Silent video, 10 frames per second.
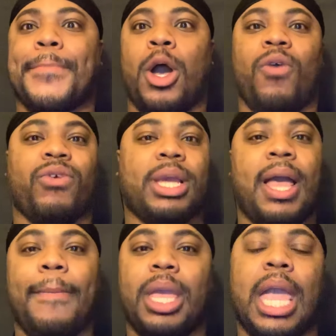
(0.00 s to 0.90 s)

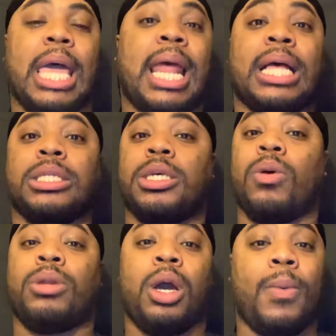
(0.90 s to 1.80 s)
overcome it, and I
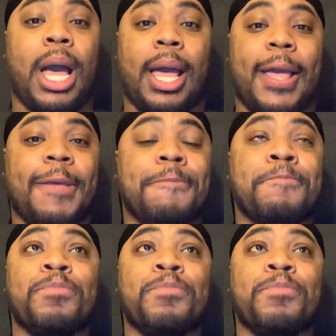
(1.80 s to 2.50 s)
don't know why.